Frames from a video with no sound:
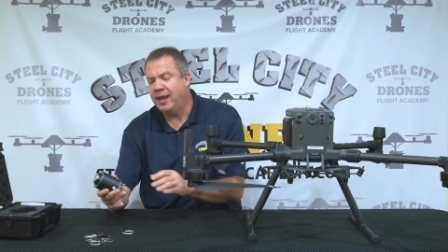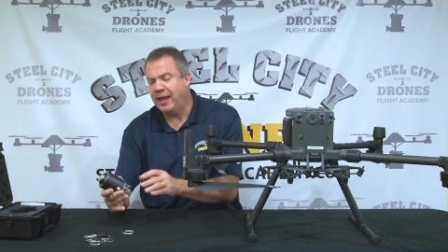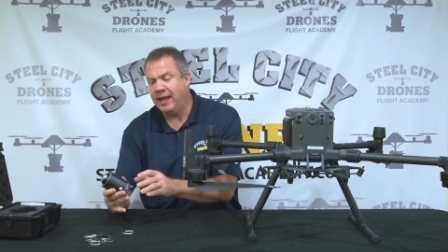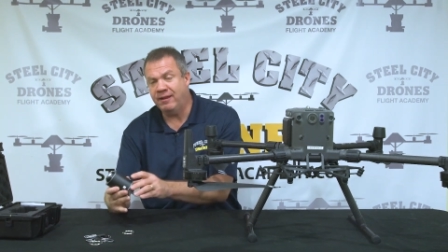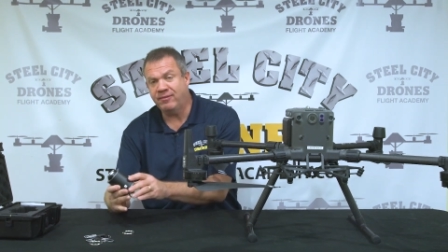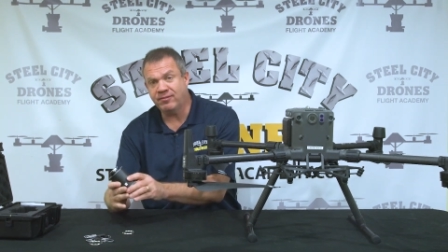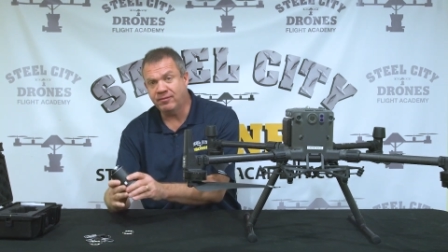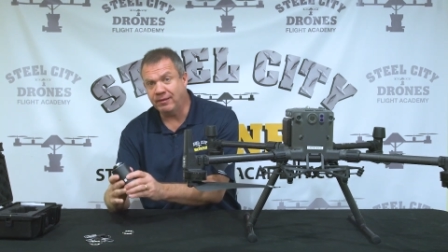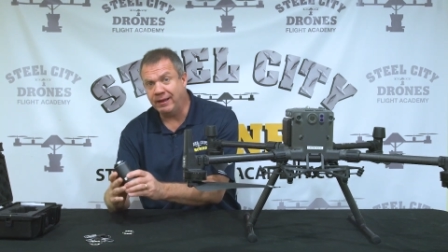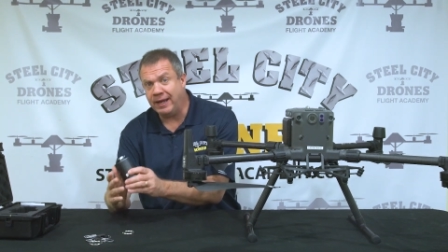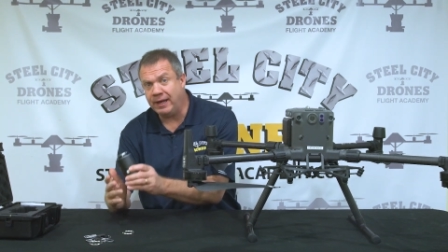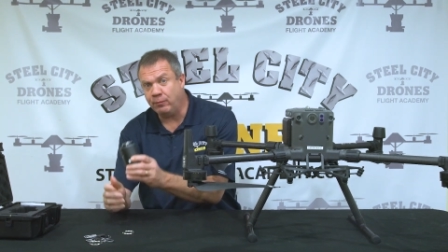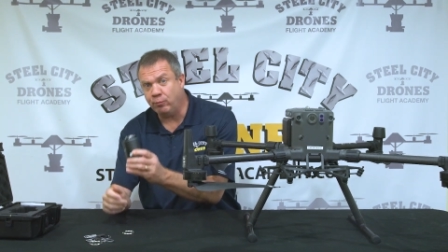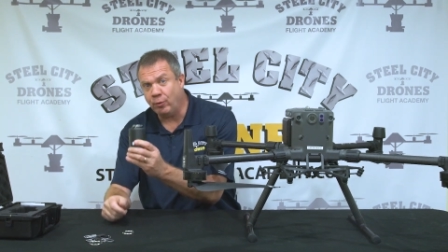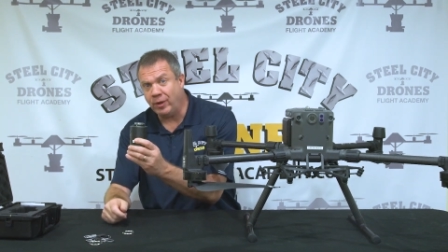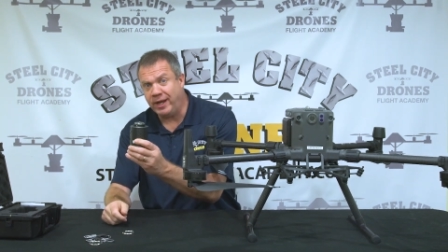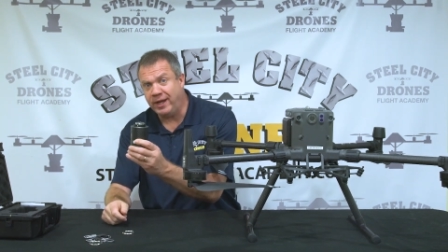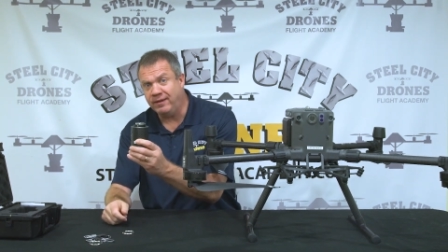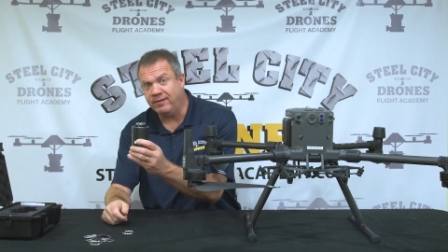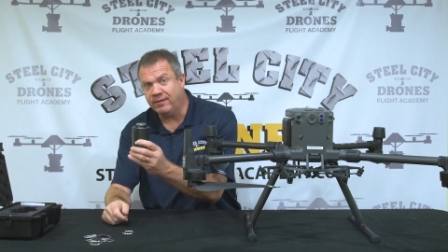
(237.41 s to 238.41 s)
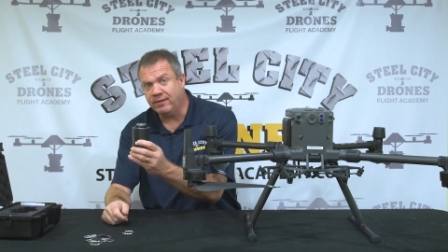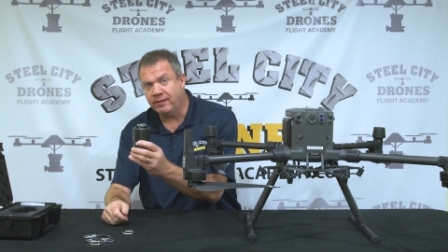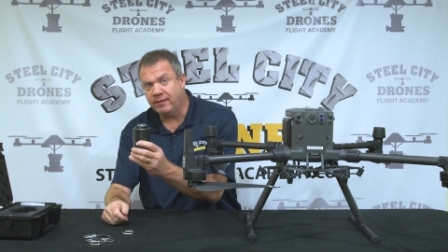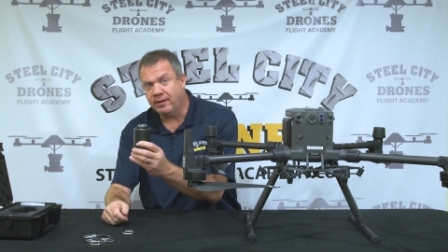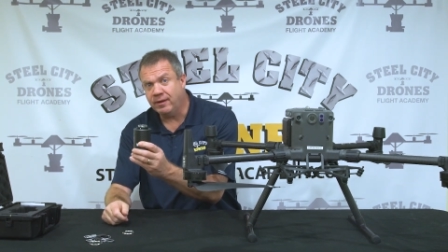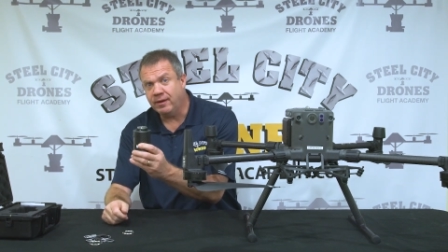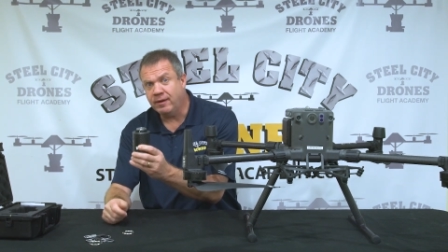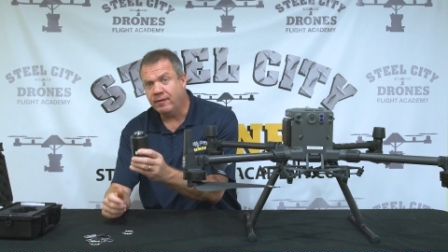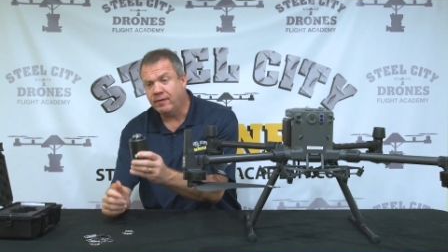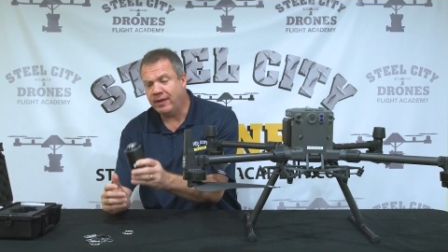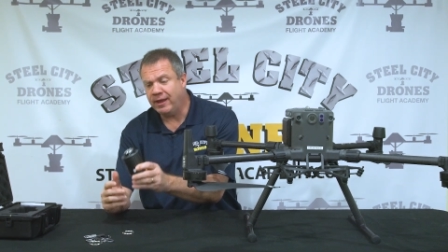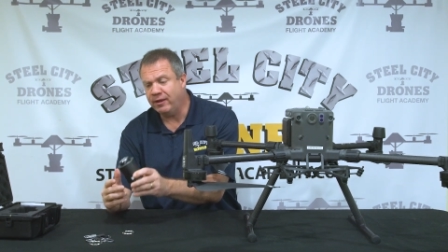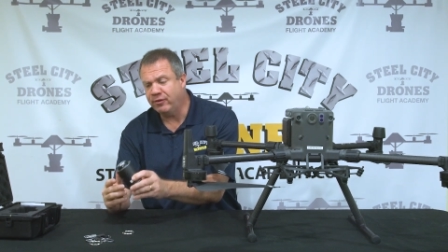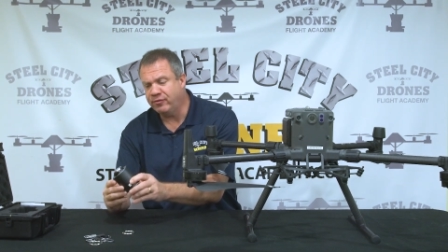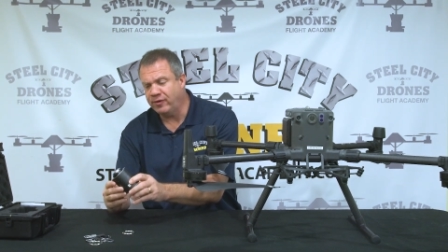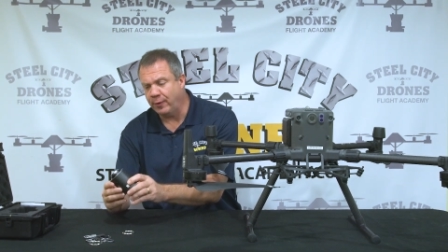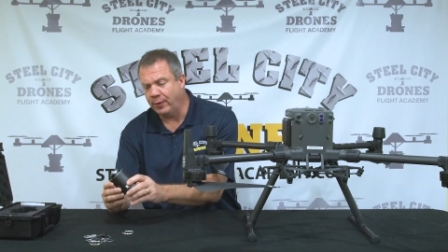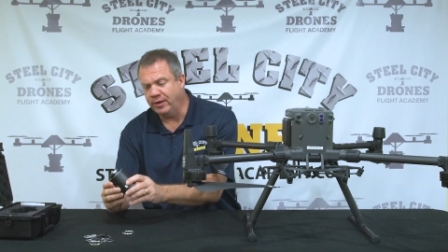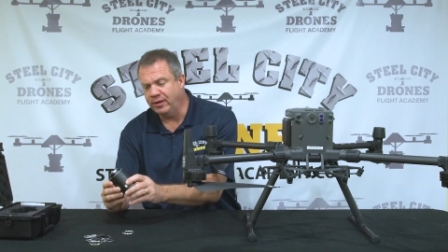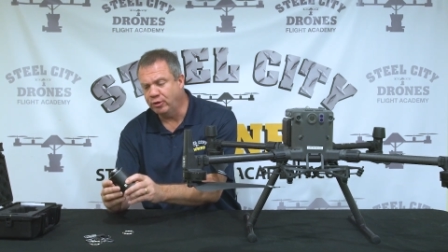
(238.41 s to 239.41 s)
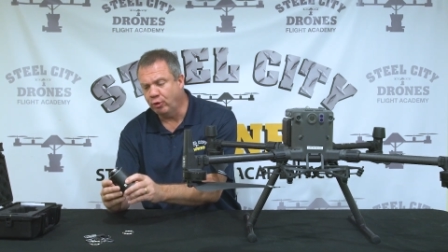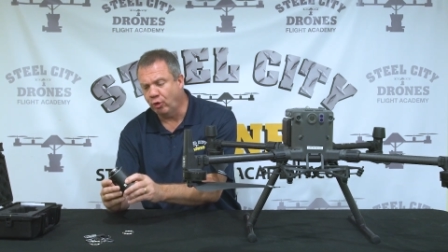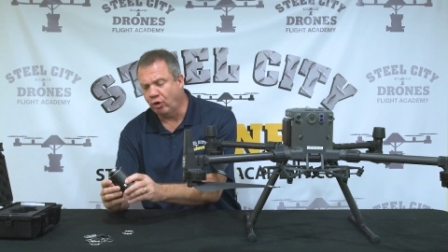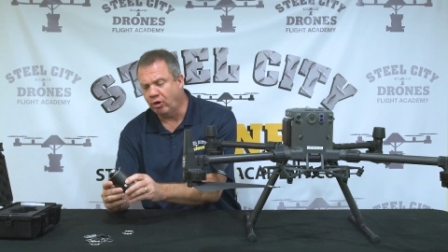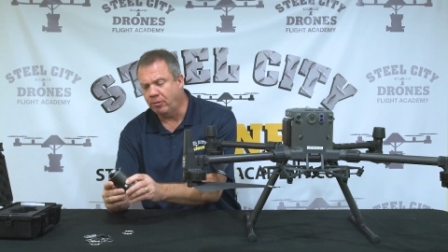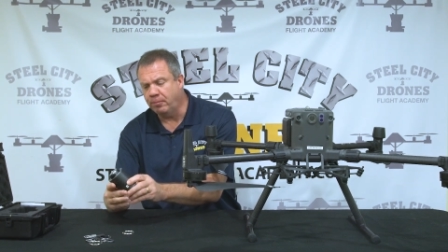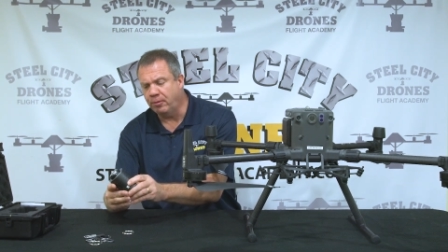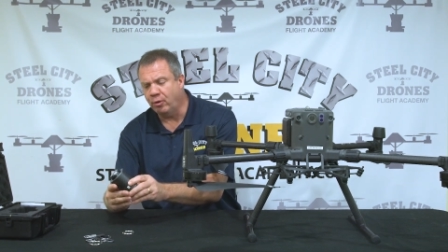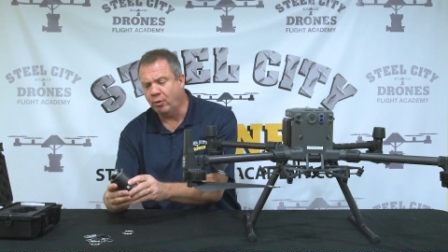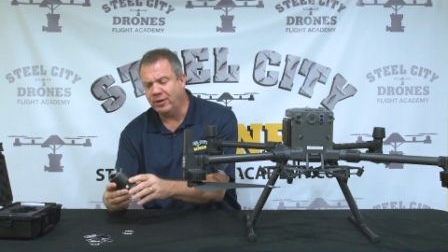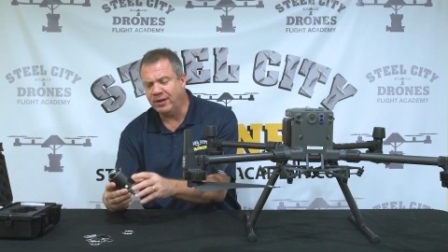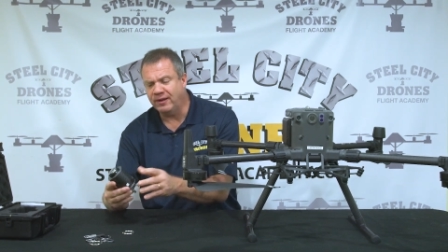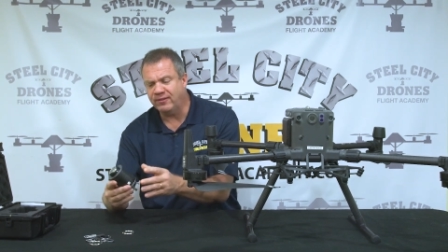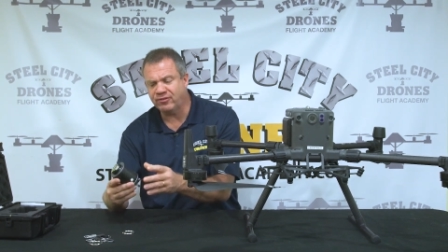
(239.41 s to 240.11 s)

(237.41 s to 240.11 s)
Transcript: it's lightweight, it's very durable, and